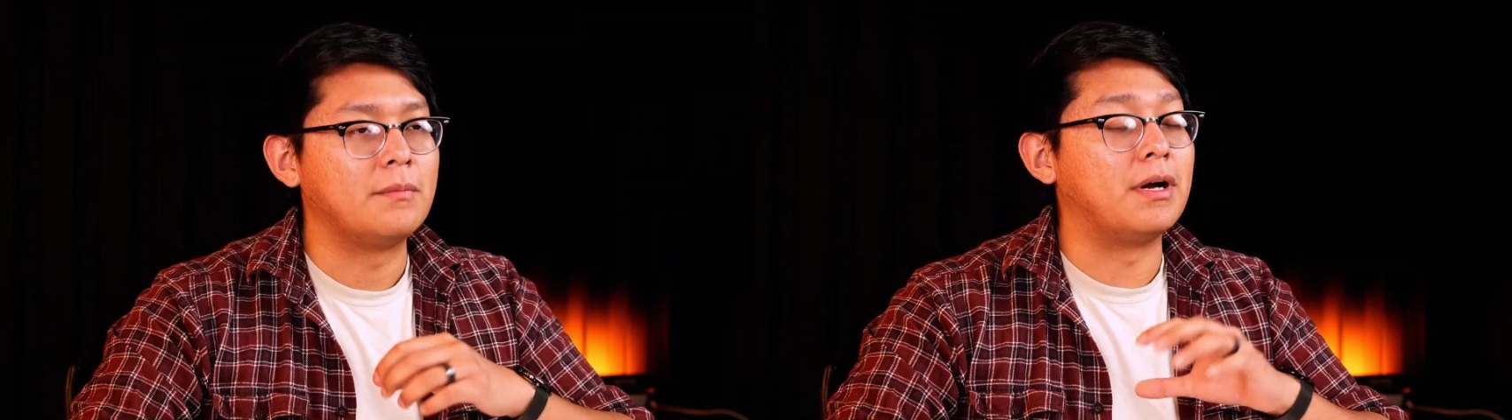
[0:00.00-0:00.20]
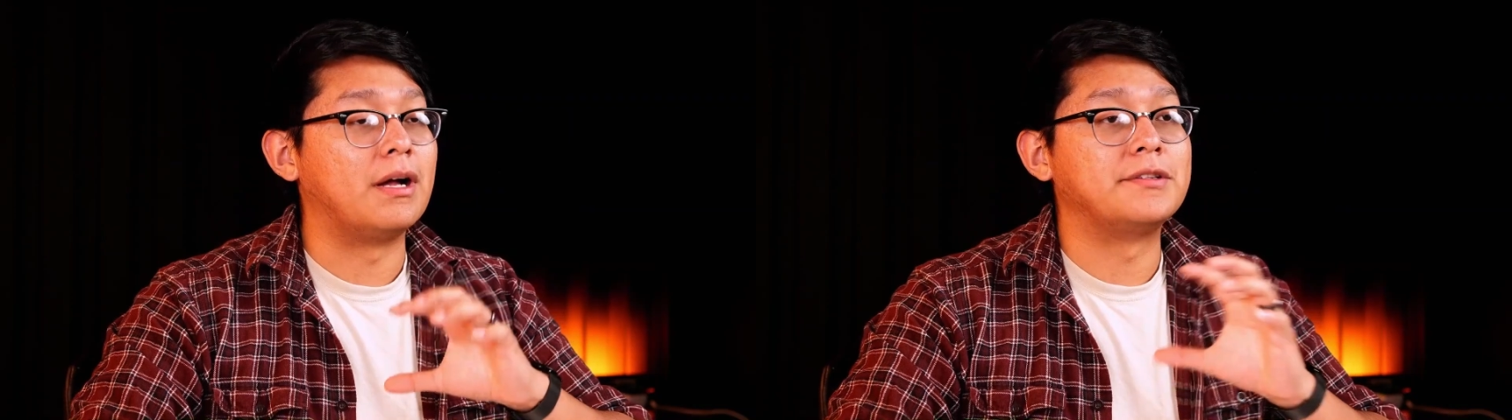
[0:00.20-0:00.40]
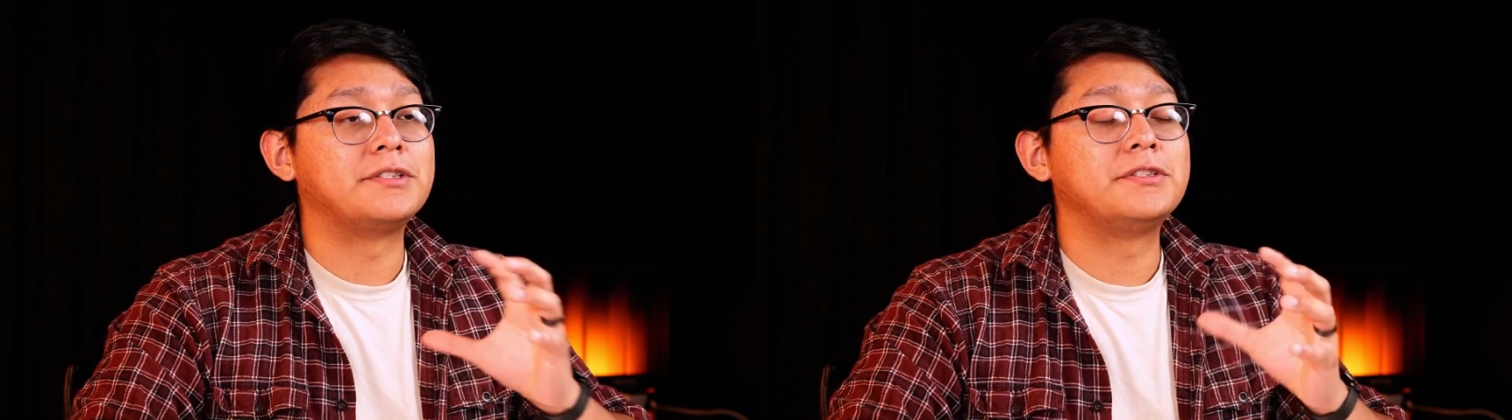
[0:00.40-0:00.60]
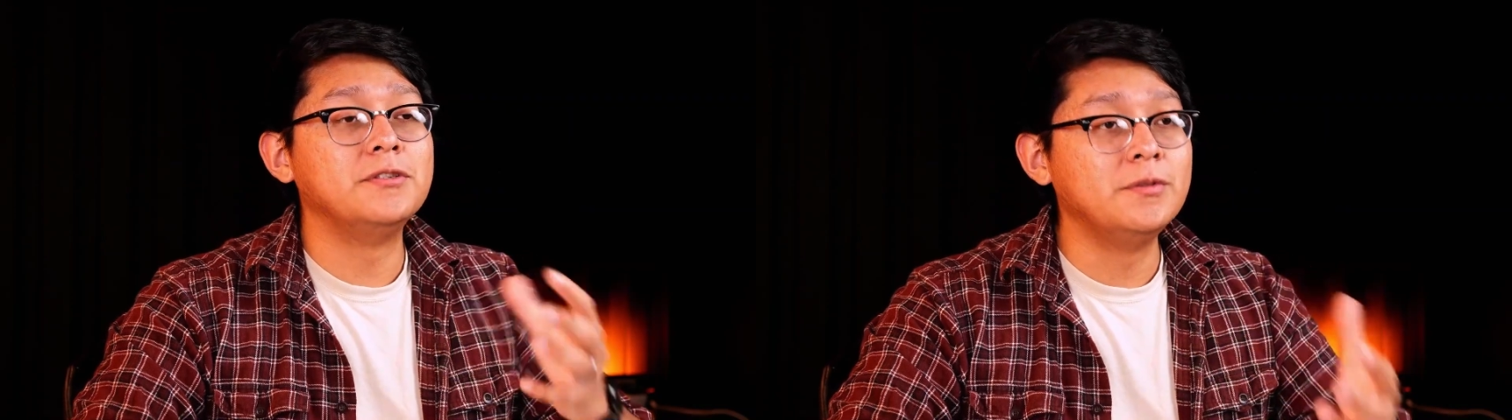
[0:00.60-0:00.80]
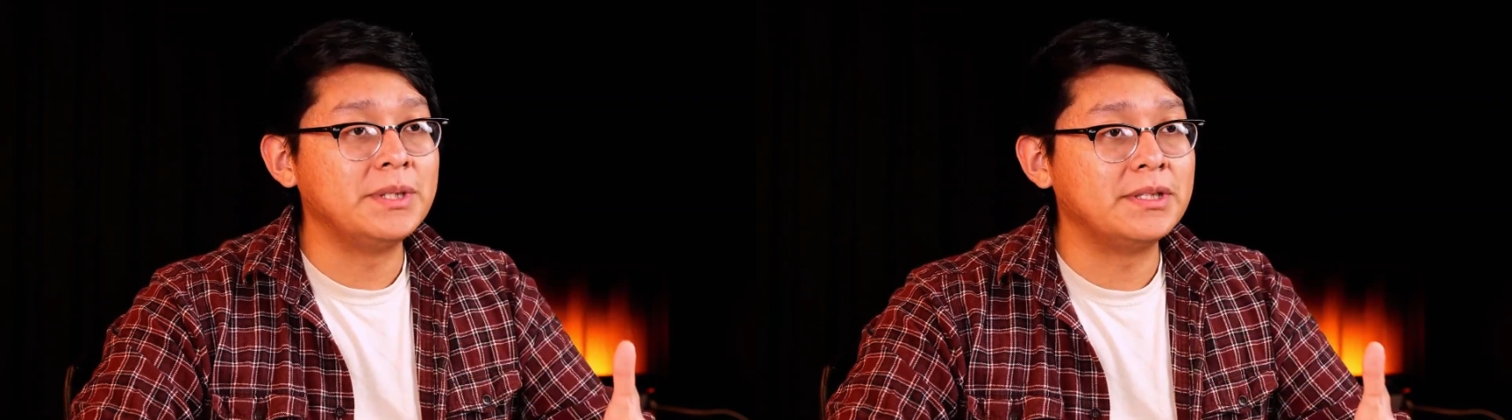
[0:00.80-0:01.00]
But
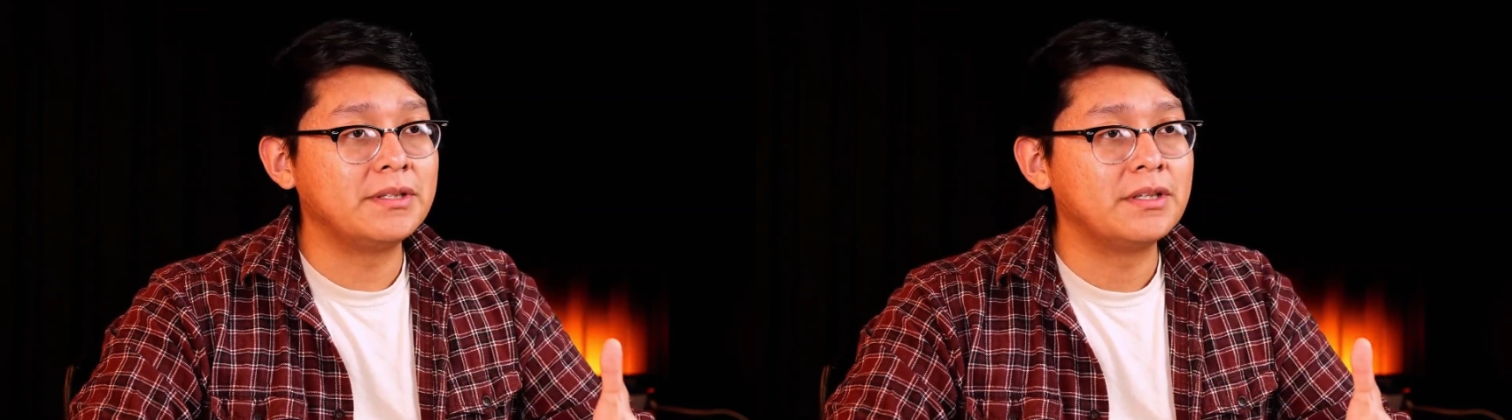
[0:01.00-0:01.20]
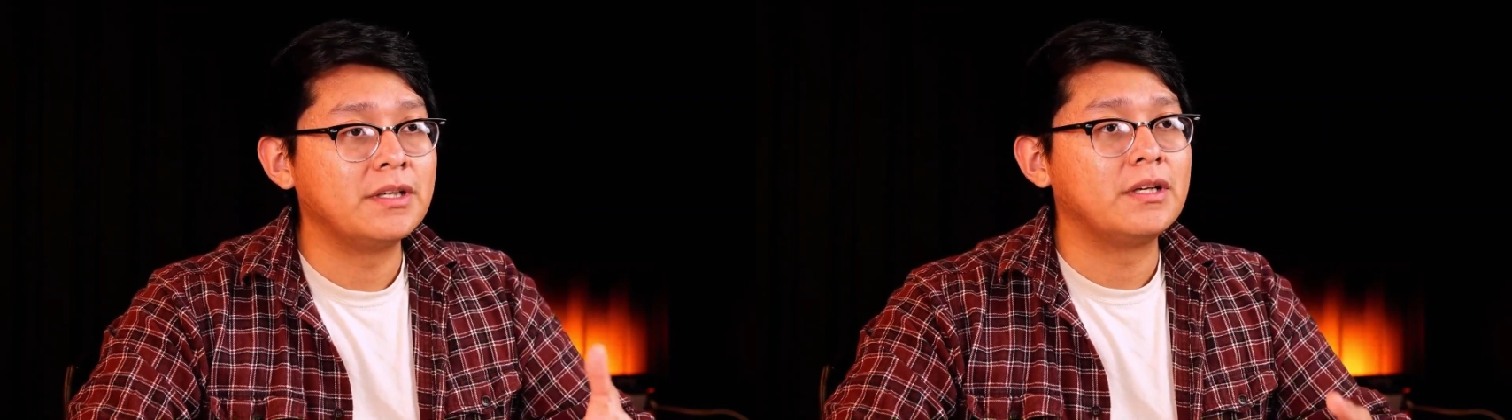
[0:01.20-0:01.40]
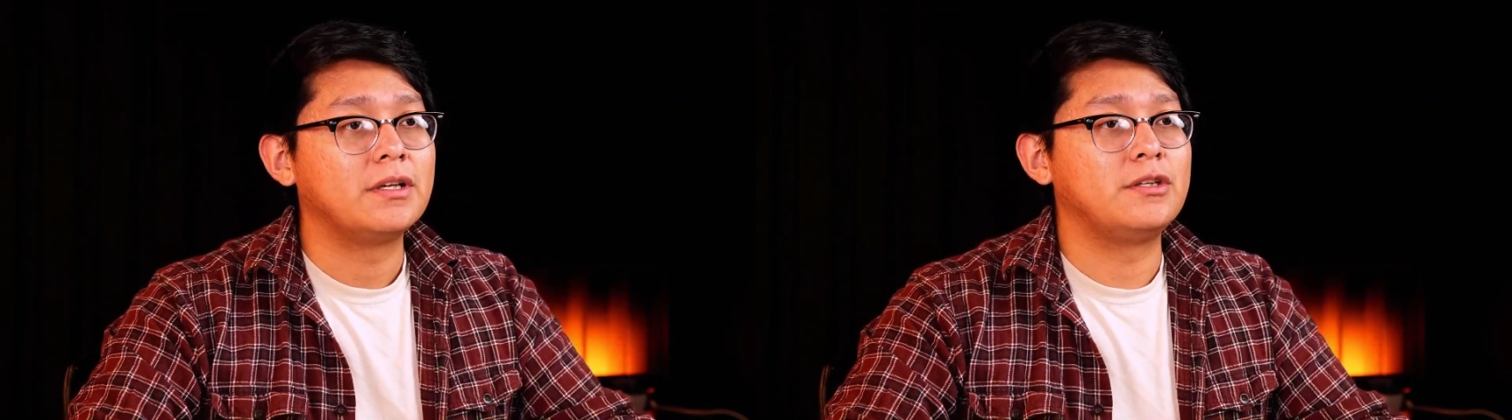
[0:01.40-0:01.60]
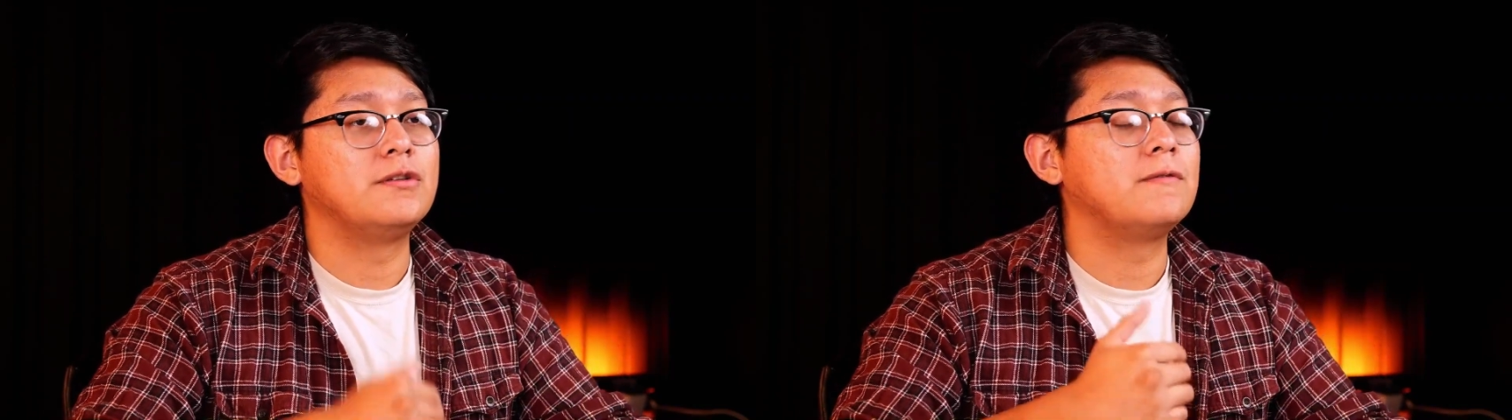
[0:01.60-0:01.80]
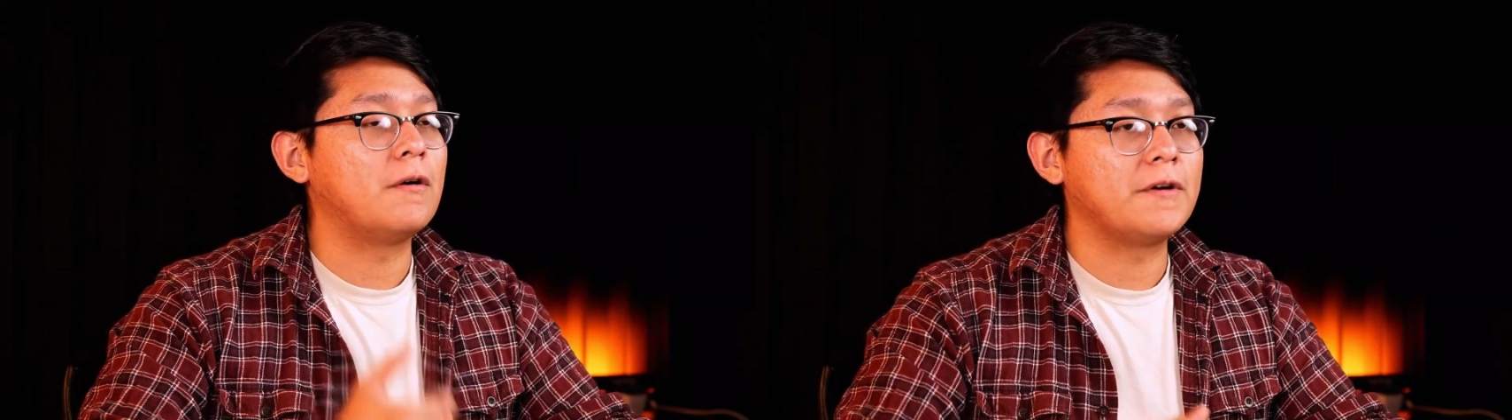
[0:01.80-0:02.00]
assuming
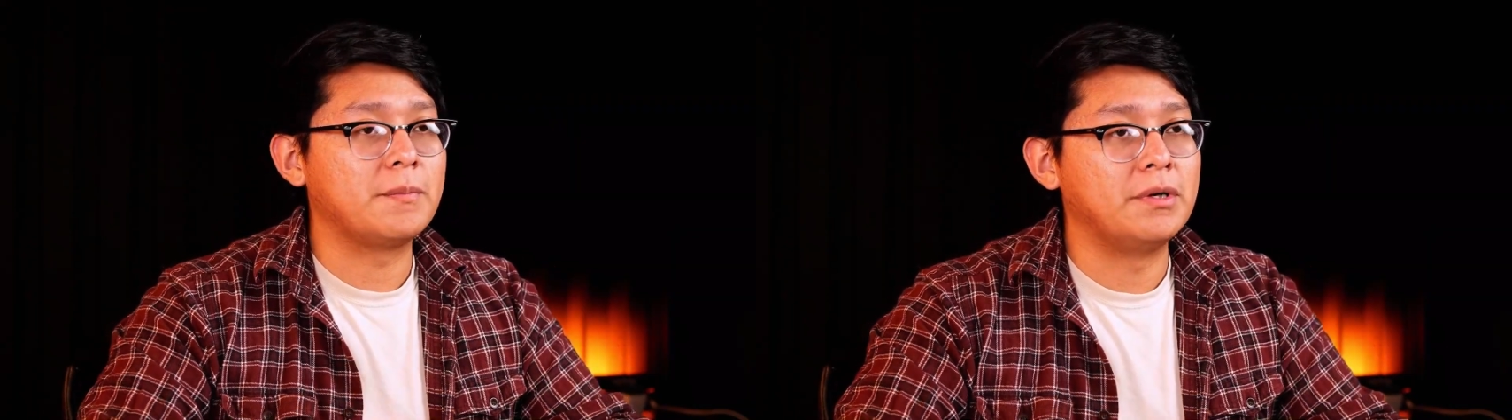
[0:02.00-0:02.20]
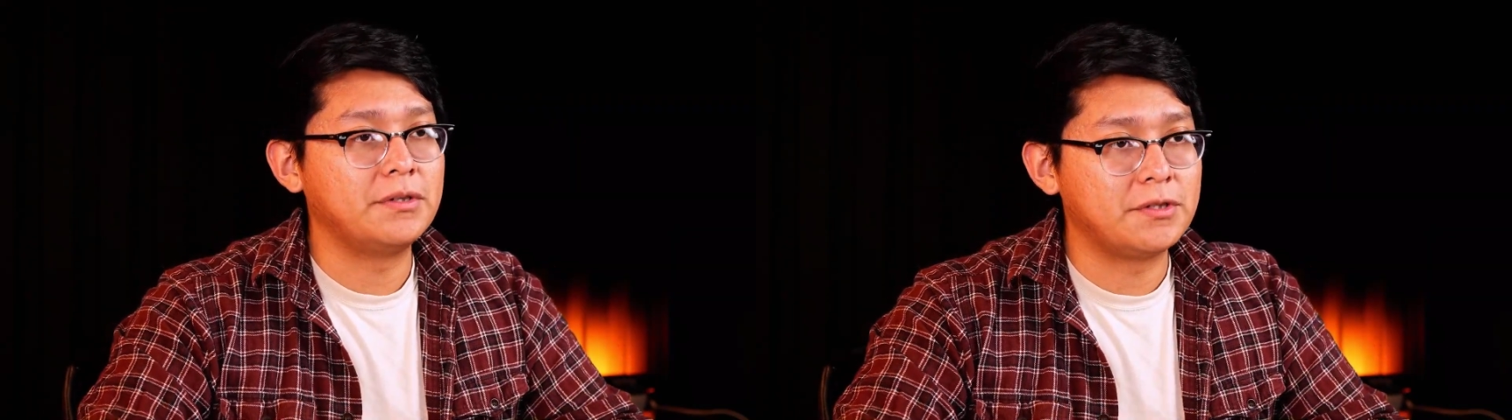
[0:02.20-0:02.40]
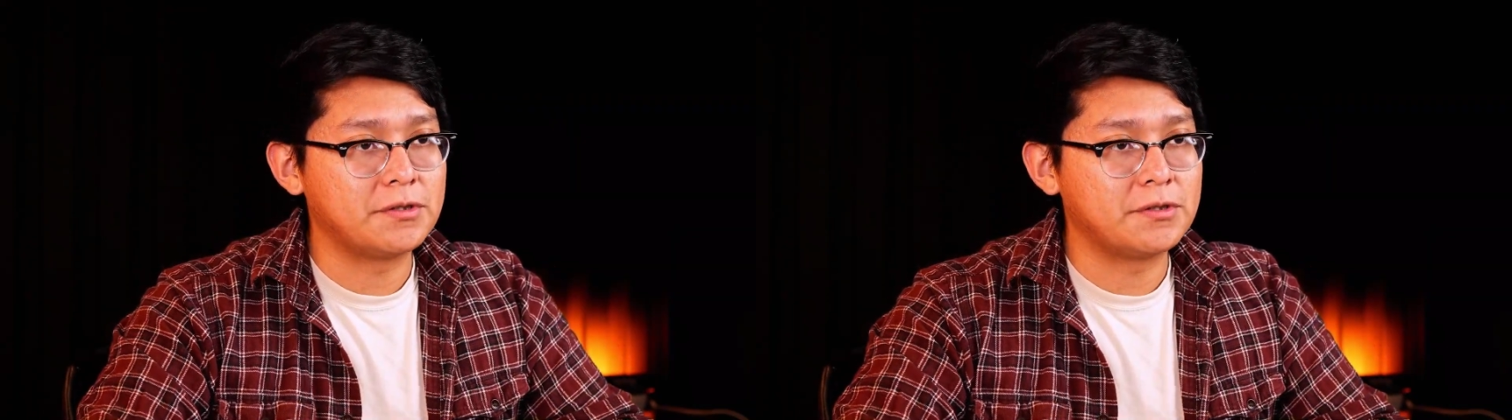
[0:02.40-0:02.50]
you've already built your